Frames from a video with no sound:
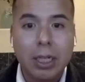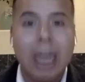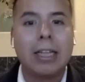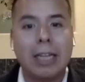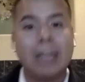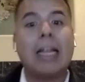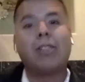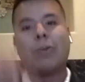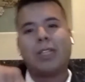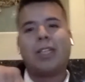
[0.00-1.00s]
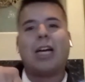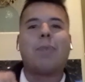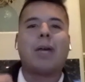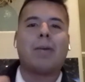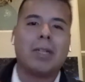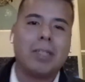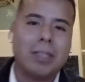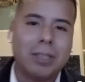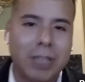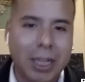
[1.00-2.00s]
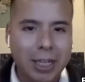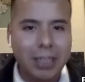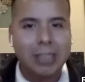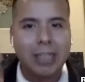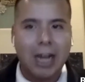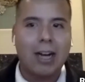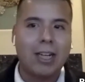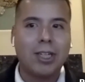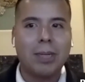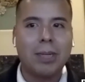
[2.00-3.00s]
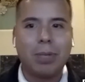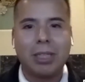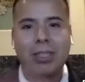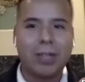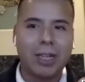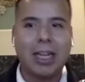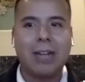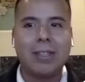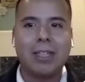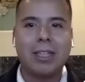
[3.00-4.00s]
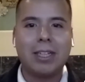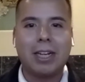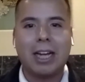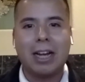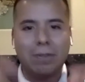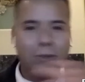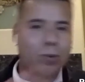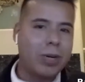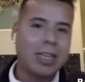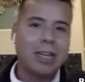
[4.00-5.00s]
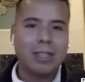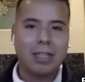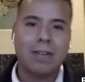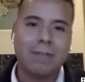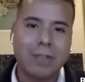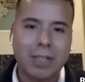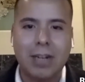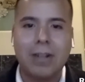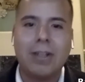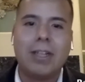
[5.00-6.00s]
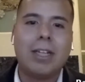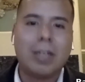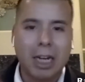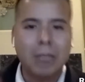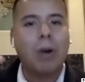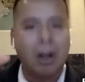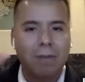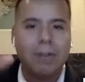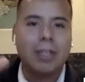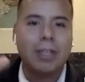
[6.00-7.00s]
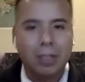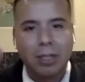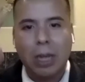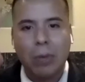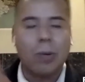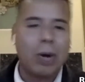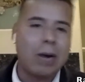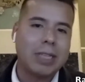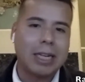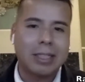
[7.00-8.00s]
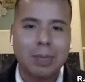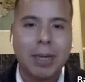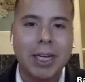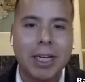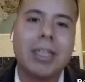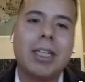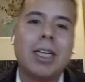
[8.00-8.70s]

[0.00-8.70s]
Yeah, the 10,000 was a down payment. So technically it's like 100 plus 30,000, then I have 20,000 left kind of as profit. lower than what I was estimating.